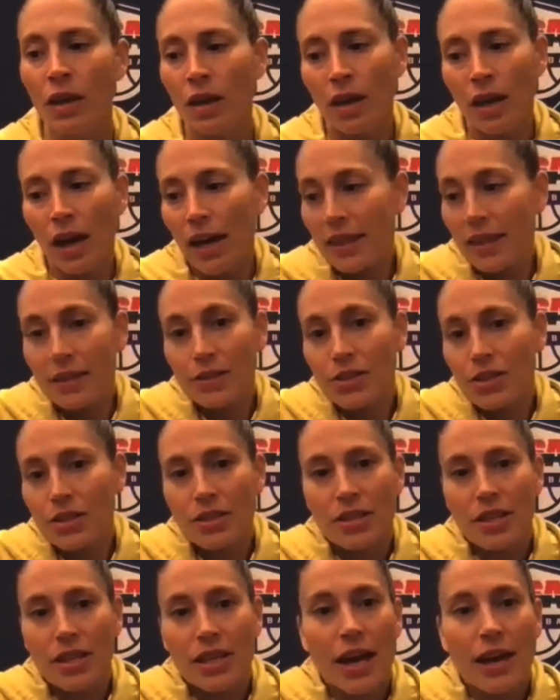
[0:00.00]
I think
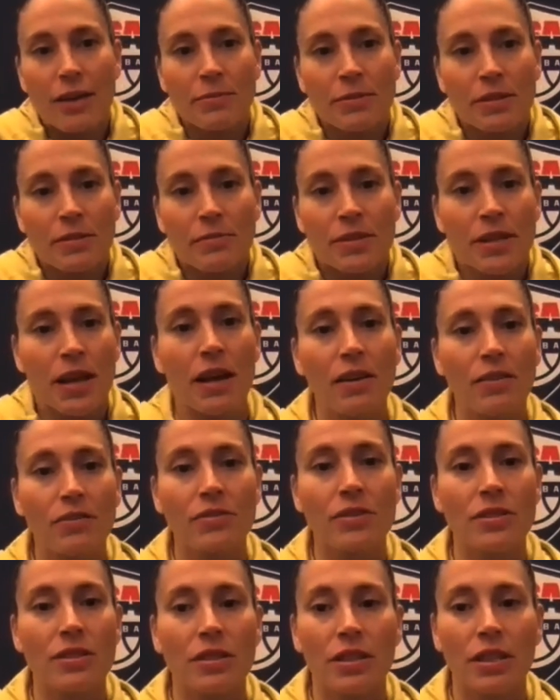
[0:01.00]
just the games
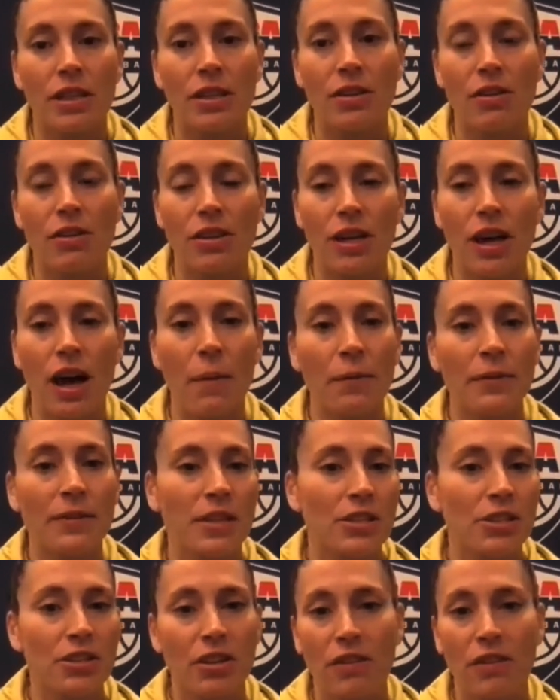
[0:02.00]
themselves, the
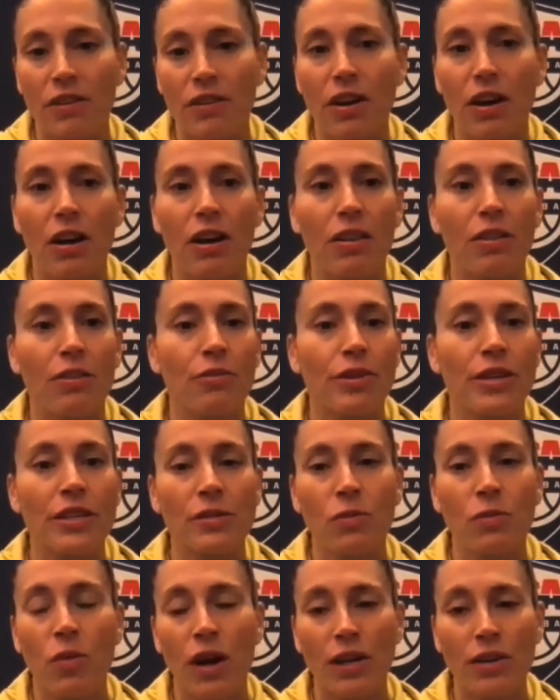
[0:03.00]
competition of it all, the
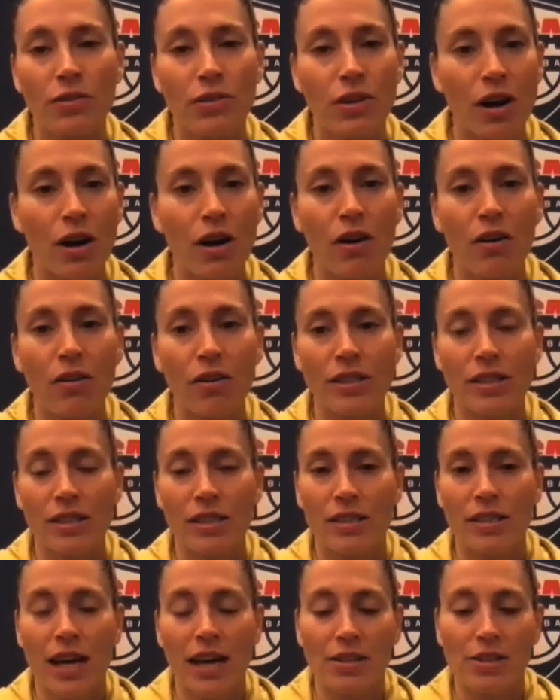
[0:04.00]
reason why you go,
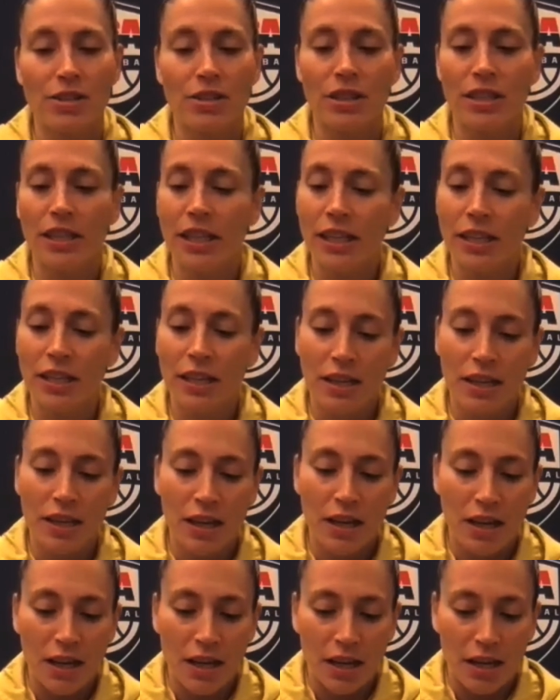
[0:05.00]
it's actually,
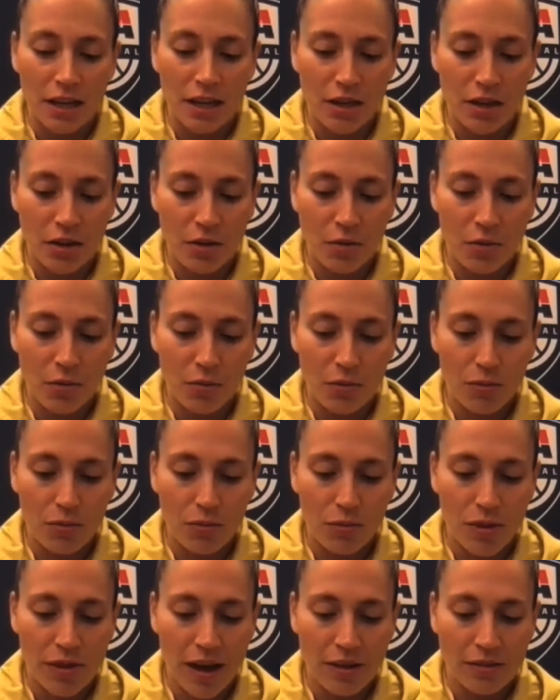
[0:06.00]

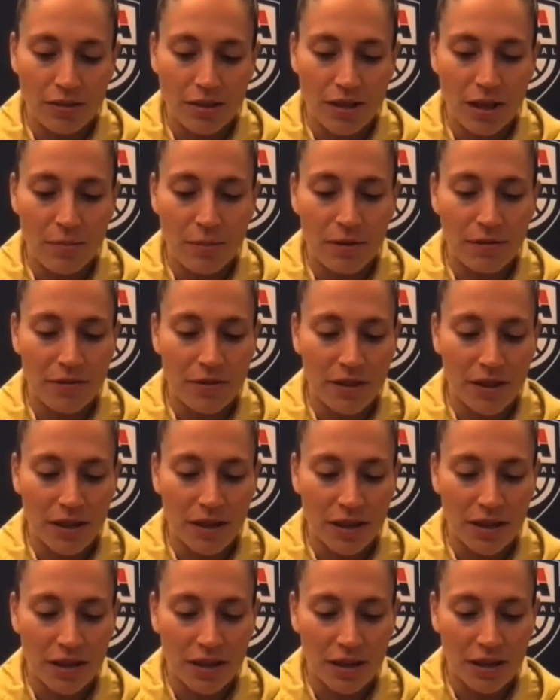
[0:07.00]
without some of
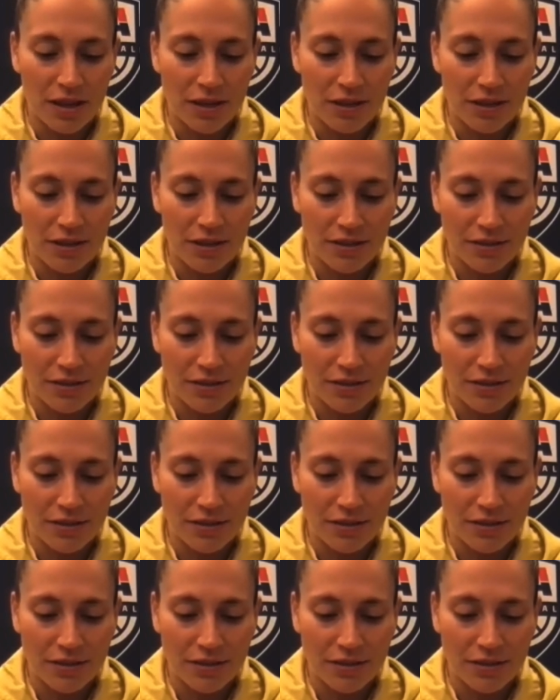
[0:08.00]
the,